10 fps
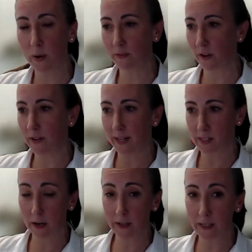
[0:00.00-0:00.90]
one of our
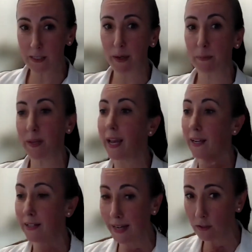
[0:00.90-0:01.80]
next targets might be
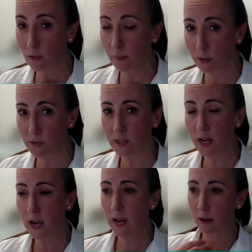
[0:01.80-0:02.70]
head and neck
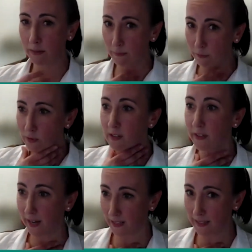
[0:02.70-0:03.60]
tumors, lymph nodes
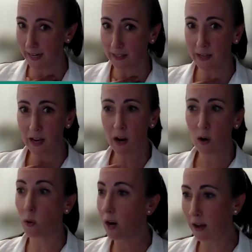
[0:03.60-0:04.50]
of the head and neck,
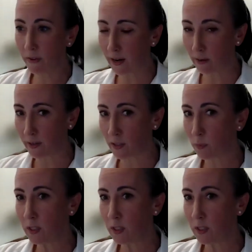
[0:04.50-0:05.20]
or other areas.